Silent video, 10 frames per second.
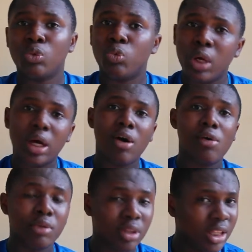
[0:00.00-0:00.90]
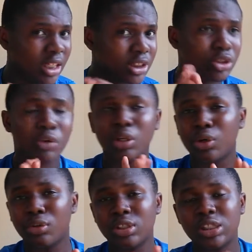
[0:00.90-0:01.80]
well, it's not really
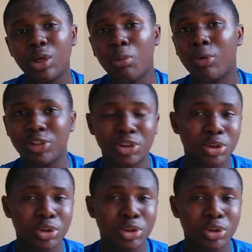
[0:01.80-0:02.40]
going to sell much.